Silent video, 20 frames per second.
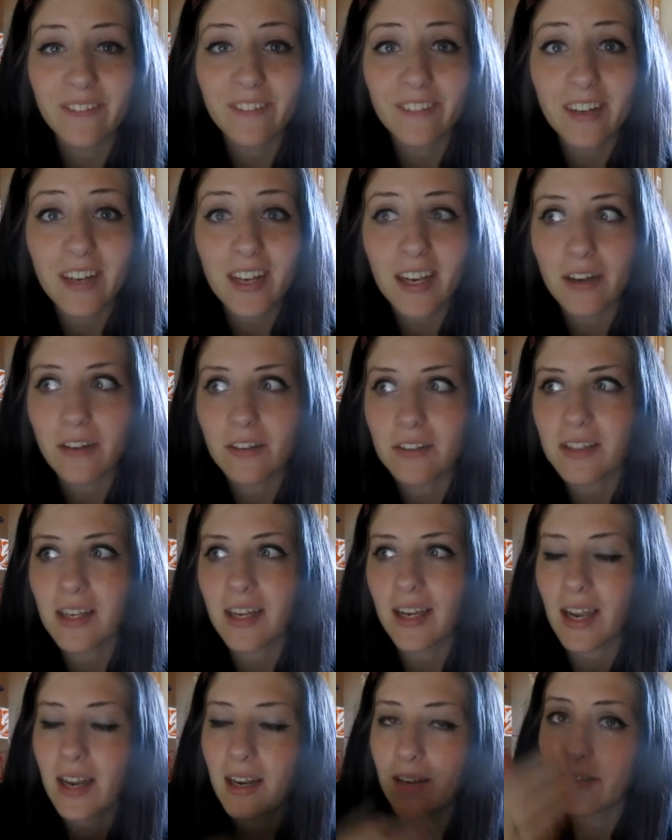videos. I
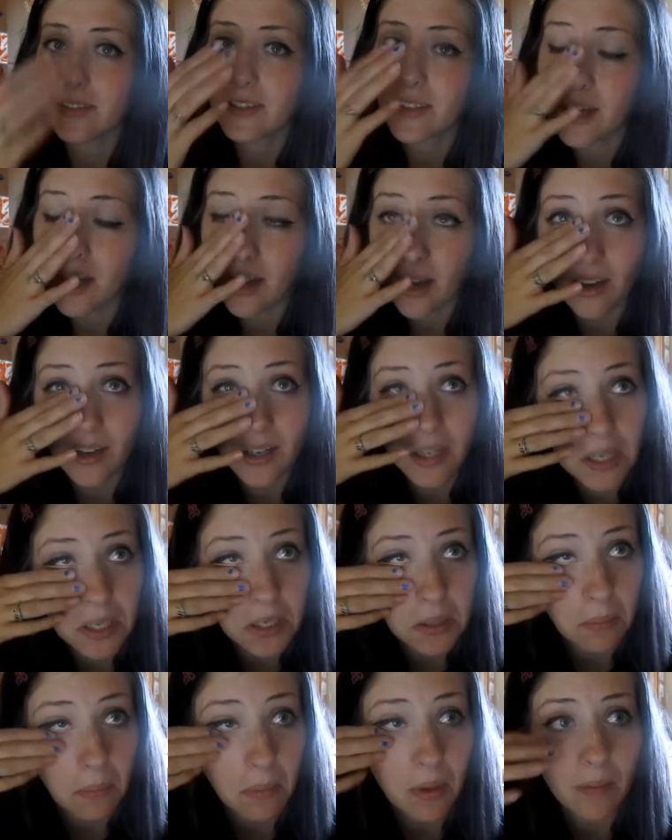can't even talk.
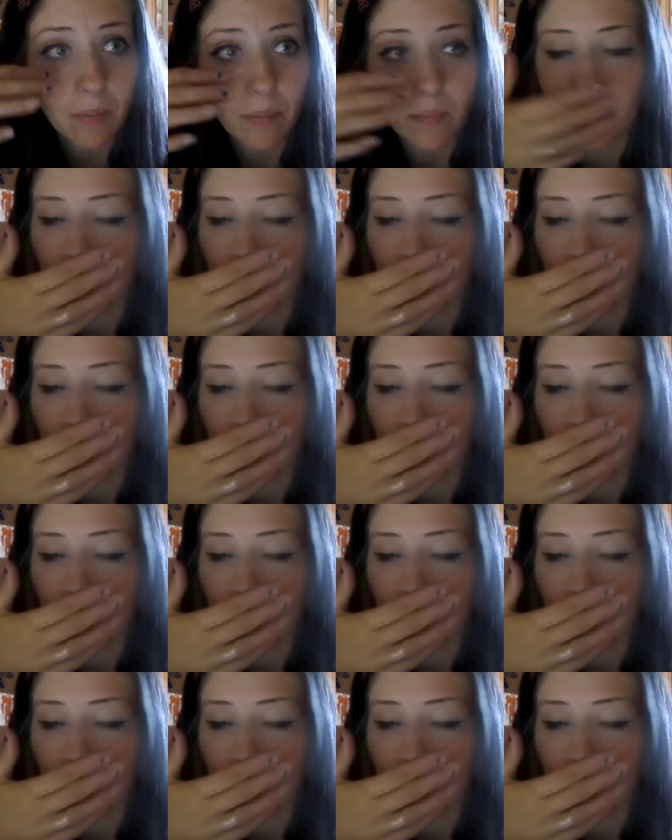My